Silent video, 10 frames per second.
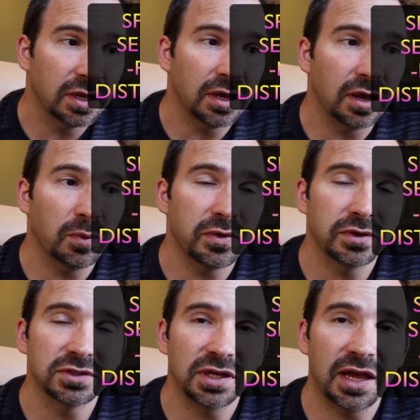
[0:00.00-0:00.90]
uh, whether
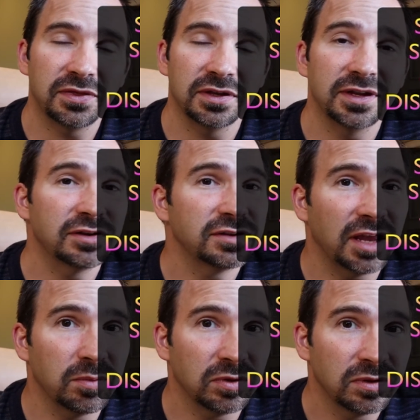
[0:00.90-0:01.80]
it's at the dinner
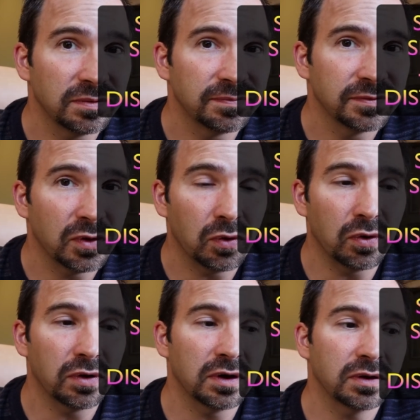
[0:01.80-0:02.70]
table,
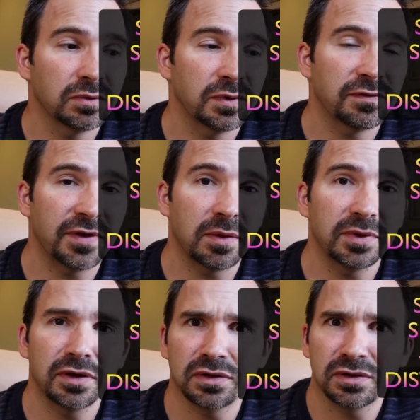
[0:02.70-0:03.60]
or with
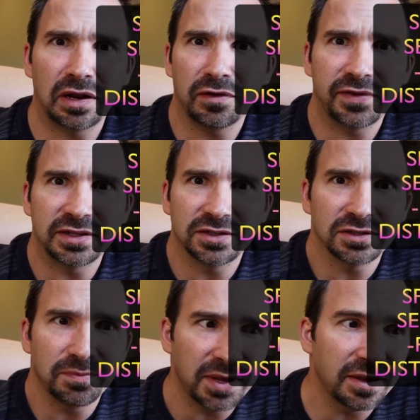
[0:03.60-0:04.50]
family, or I don't know if that's
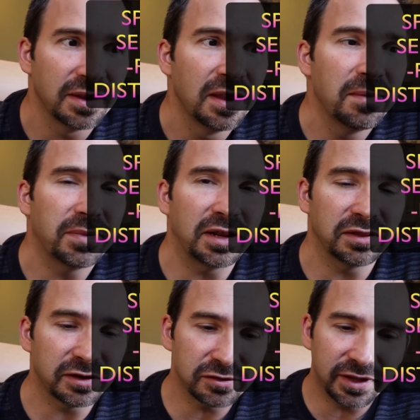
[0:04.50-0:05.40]
just me, but I
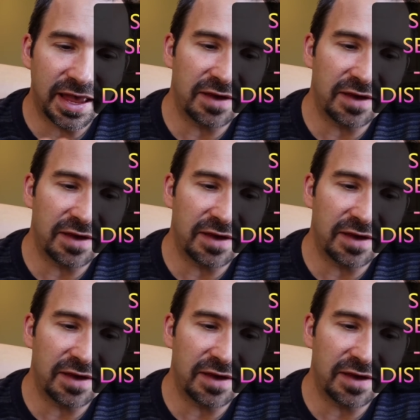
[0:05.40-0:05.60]
literally